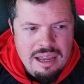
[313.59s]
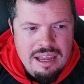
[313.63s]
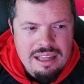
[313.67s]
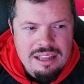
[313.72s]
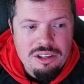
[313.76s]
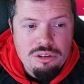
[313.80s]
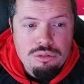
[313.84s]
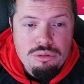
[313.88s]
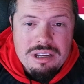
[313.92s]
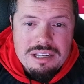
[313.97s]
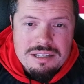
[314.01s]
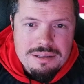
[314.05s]
And
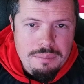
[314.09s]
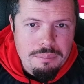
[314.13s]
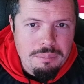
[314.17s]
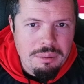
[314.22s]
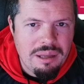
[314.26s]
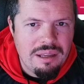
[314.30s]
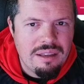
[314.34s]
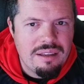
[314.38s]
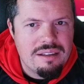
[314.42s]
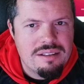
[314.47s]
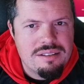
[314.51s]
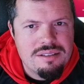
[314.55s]
the reason
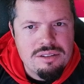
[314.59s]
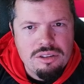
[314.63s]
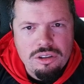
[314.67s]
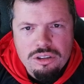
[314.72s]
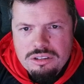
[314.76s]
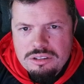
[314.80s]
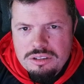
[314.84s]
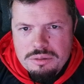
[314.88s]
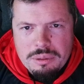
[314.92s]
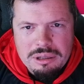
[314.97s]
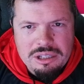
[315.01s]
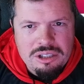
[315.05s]
being is
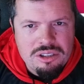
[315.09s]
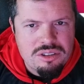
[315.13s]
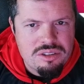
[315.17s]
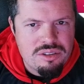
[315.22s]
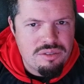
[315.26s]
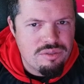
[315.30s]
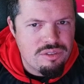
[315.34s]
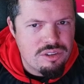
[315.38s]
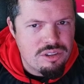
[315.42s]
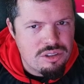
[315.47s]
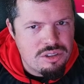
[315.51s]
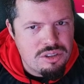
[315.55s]
not because
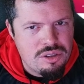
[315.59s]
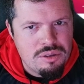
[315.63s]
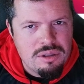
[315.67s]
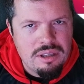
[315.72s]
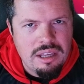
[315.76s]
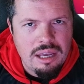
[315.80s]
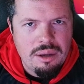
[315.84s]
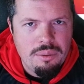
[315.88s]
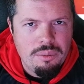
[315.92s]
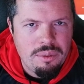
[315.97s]
of the 2K